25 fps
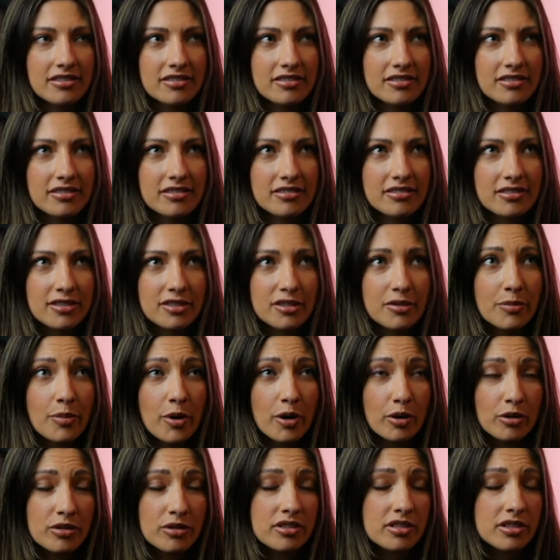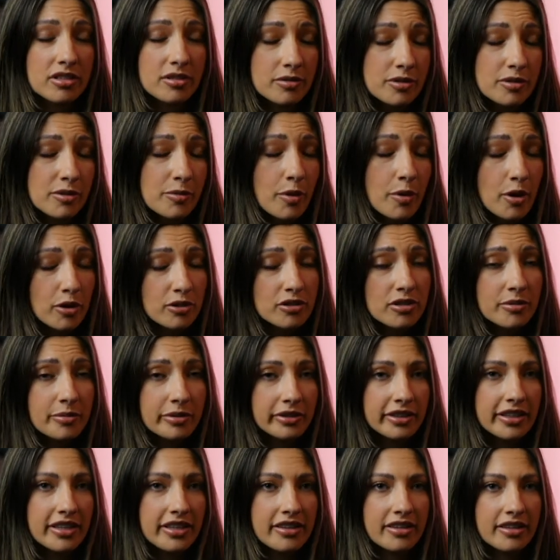supposedly
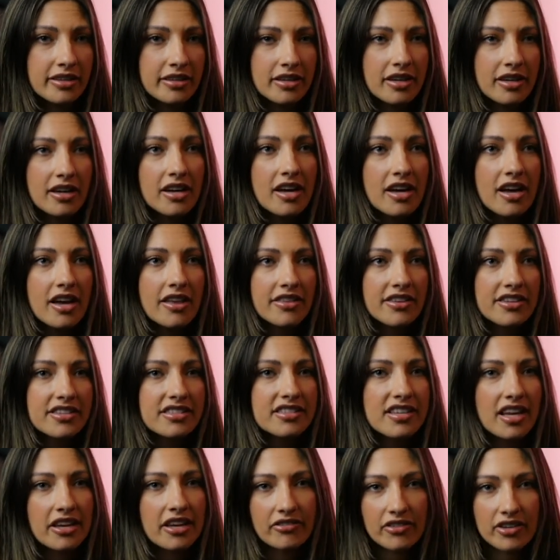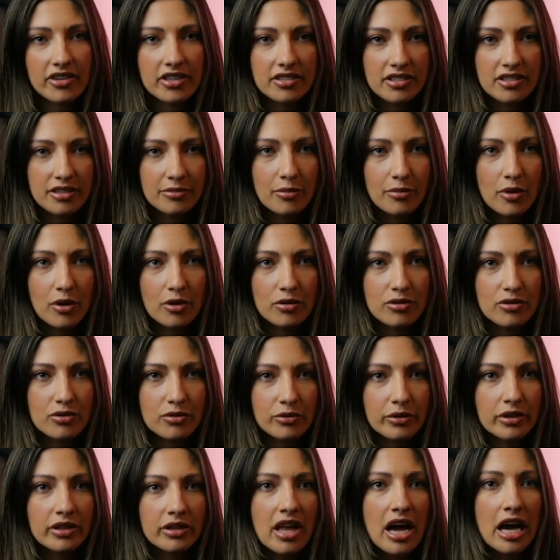the safest and most
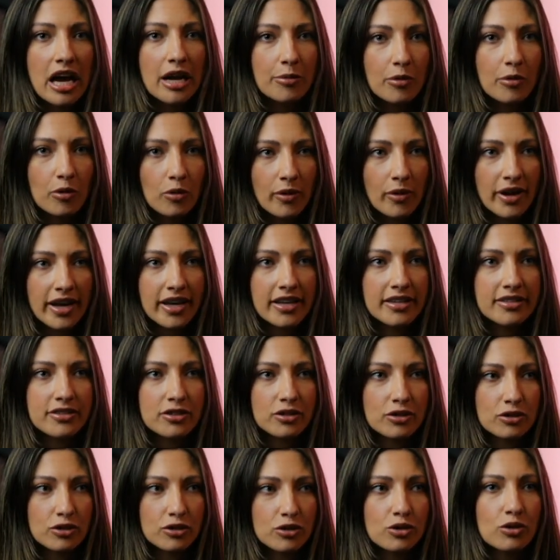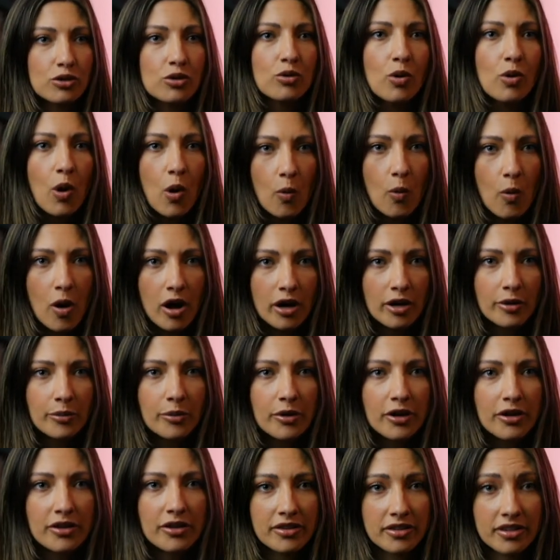reliable way to do a water birth,